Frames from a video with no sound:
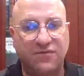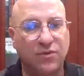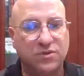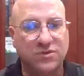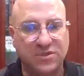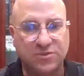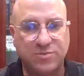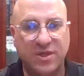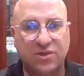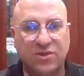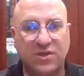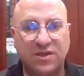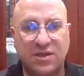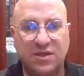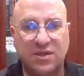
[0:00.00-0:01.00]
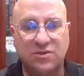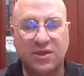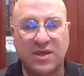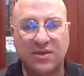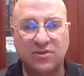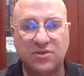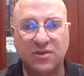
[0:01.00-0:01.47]
Of course, this picture can
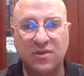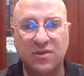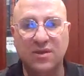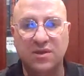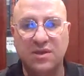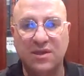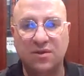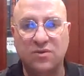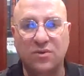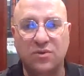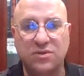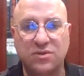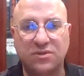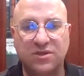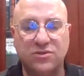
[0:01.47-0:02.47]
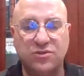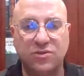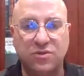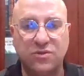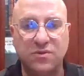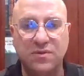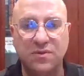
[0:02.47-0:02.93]
change in
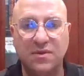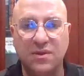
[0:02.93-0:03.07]
Q2.